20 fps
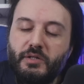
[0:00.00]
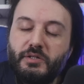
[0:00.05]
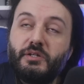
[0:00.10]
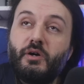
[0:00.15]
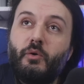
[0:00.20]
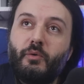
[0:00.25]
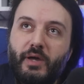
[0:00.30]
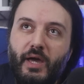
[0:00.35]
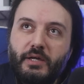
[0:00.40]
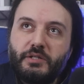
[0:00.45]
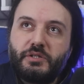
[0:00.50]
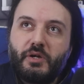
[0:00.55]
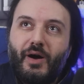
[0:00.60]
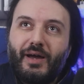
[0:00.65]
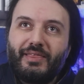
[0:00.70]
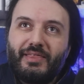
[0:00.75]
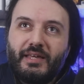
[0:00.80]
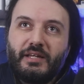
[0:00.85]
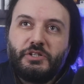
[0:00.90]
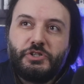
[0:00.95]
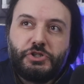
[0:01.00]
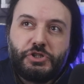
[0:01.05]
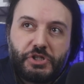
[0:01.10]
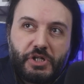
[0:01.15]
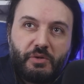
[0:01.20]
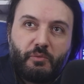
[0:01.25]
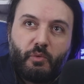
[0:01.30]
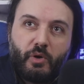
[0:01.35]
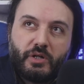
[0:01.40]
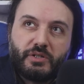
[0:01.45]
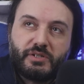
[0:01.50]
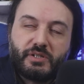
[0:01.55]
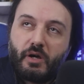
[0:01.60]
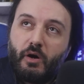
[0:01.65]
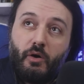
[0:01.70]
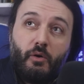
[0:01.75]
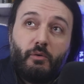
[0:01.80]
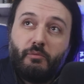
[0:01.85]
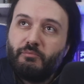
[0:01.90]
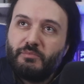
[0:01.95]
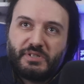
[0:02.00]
Okay, so I think she was, or